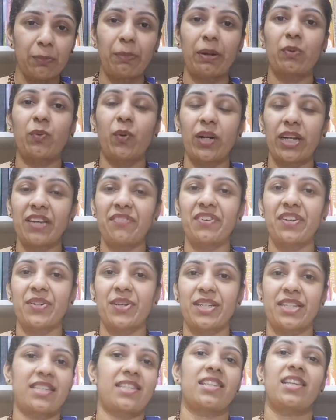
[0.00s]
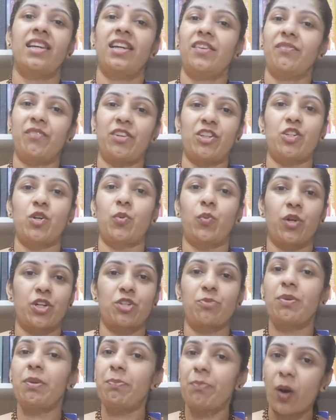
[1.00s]
But whatever it is, we don't want
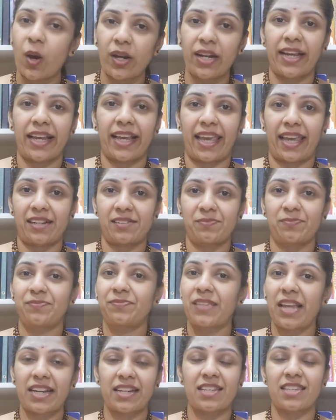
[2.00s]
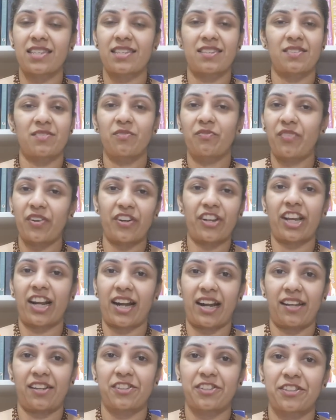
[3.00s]
to be born again. That is very
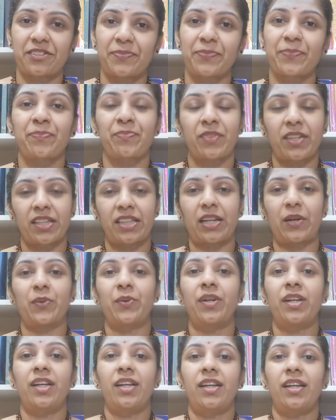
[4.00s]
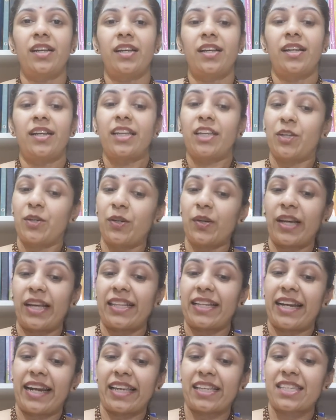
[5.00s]
clear. Now, you look
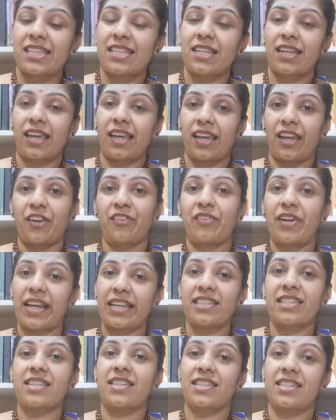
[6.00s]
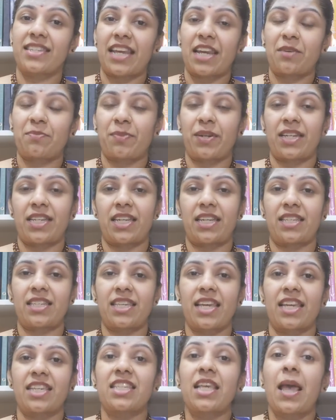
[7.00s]
at the next statement. He
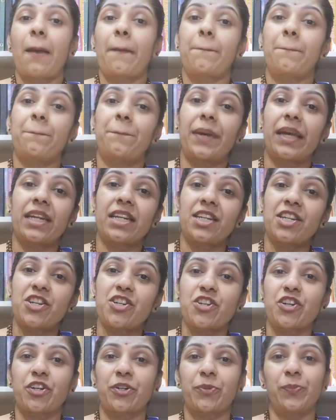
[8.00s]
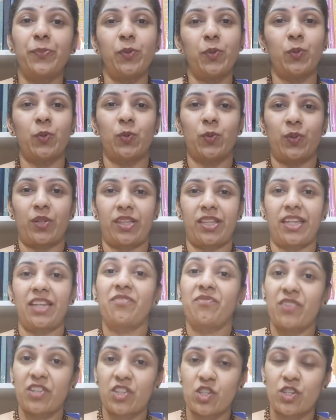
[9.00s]
says, petram oorthee,
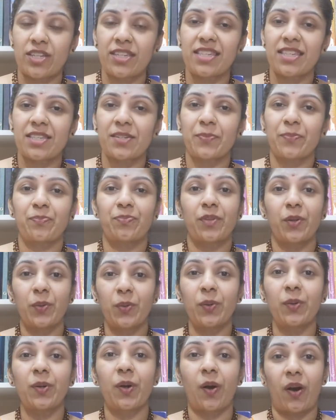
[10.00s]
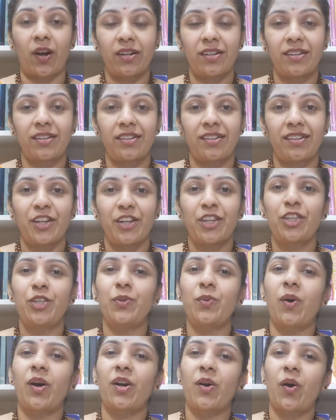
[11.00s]
which is, oh God,
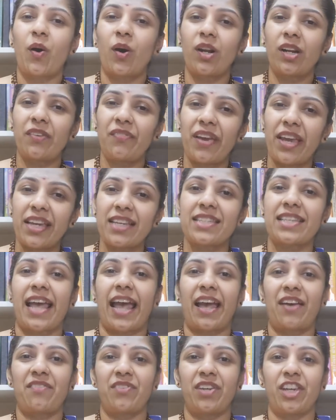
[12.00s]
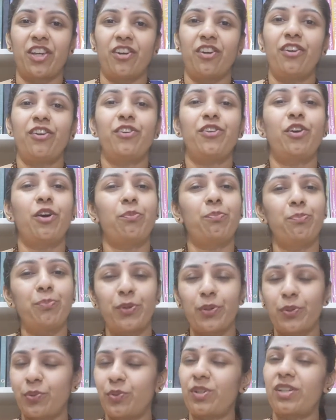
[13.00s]
you are always having your
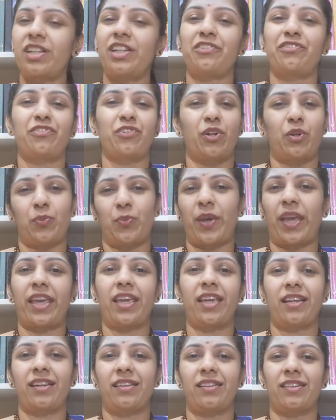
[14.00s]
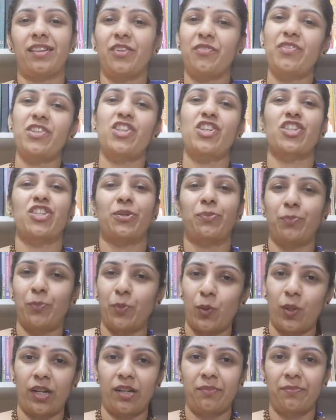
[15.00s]
beautiful vehicle, which is a
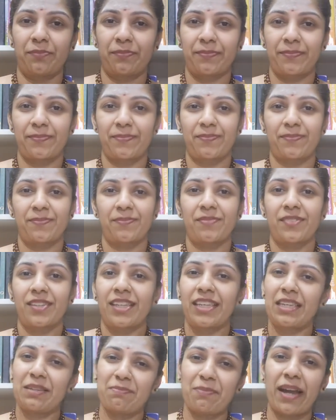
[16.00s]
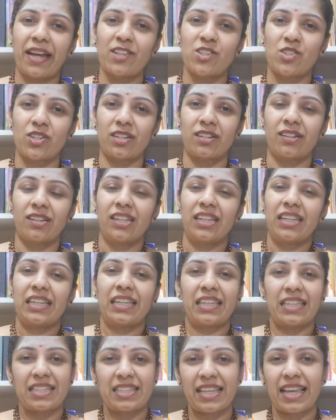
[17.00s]
bull. Imagine,
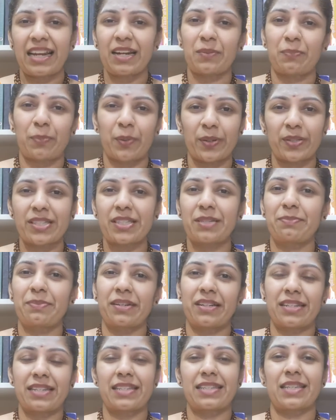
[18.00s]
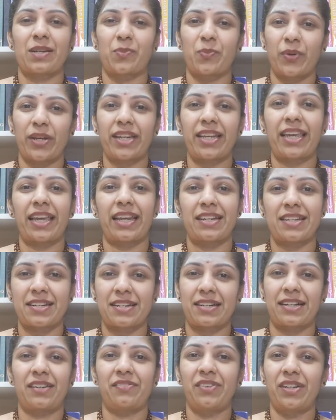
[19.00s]
is there a possibility someone can
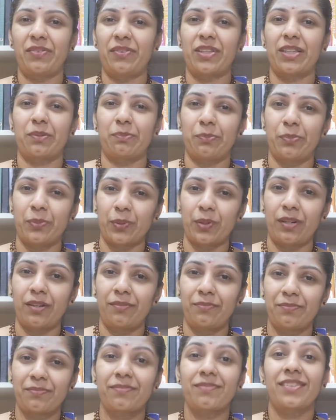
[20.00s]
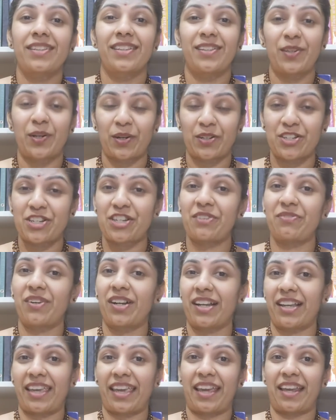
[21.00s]
travel with a bull? Lord
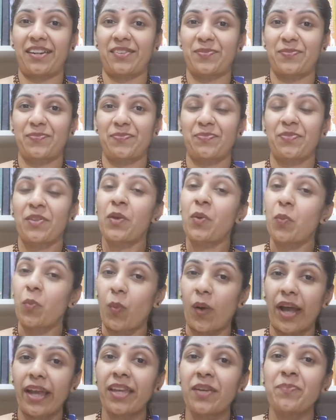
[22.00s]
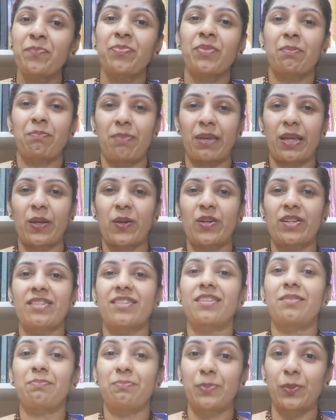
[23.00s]
Shiva can. Why?
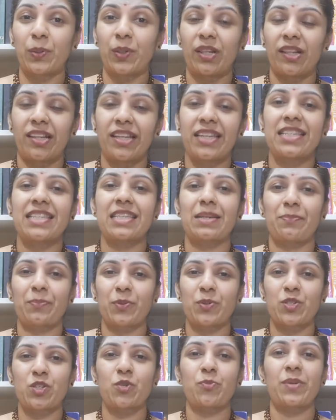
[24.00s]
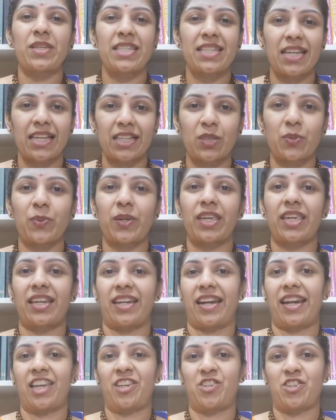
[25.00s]
Because bull is supposed to be sattvic
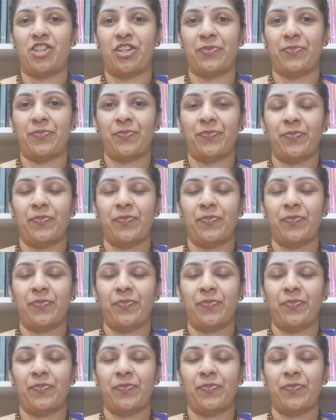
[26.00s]
in nature.